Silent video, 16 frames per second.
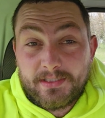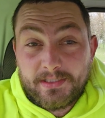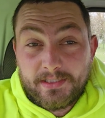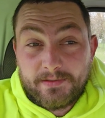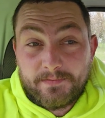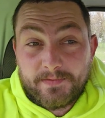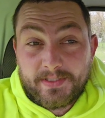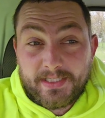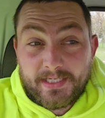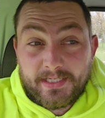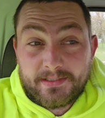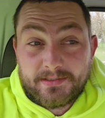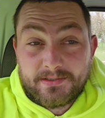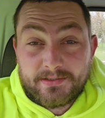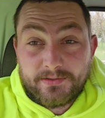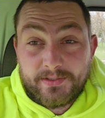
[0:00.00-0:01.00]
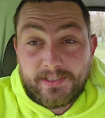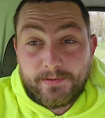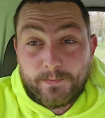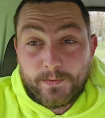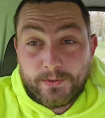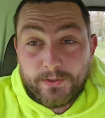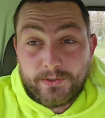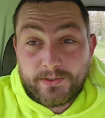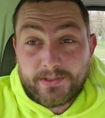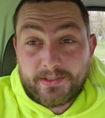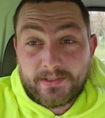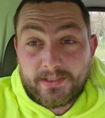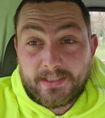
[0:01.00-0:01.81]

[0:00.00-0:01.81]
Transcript: in regards to any work.